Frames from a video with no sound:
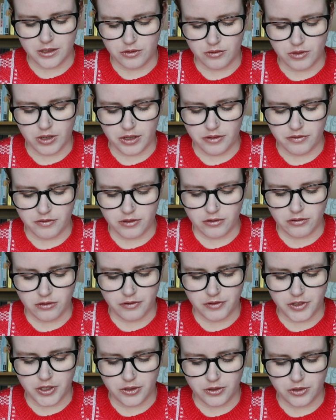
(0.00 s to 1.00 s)
to write full
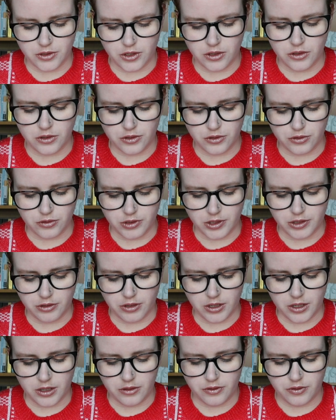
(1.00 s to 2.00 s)
reviews on
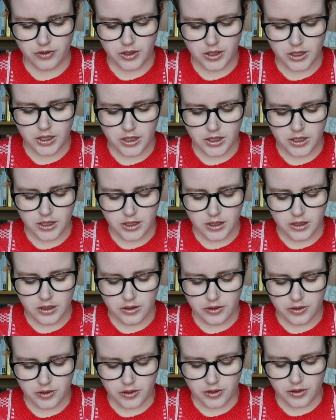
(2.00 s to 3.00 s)
Storygraph,
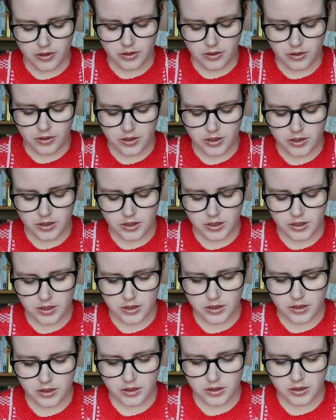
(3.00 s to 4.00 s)
so
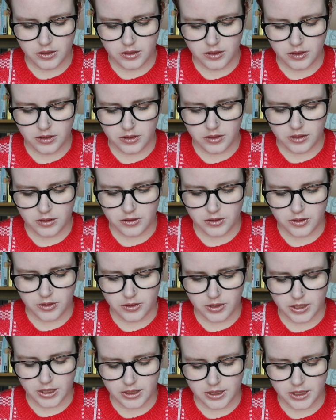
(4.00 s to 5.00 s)
do
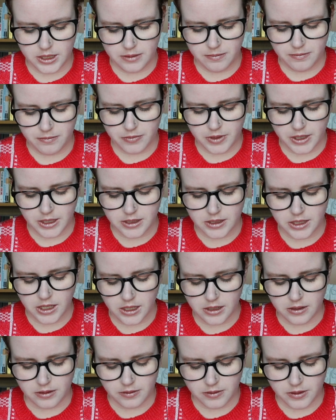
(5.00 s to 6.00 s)
that there. That's
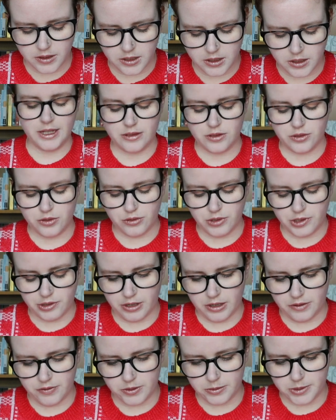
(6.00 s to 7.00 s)
done. That's
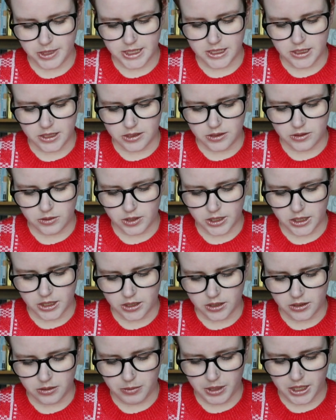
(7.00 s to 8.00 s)
Storygraph updated, so I can
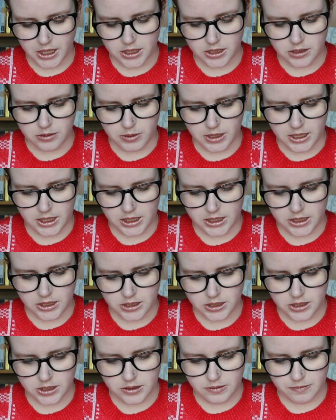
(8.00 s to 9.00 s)
go back to my
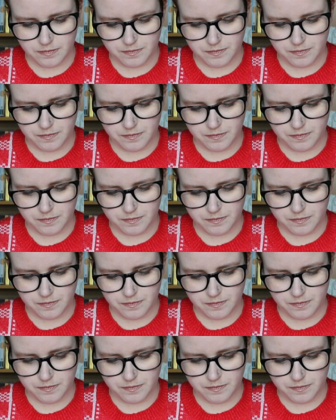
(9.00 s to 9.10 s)
list,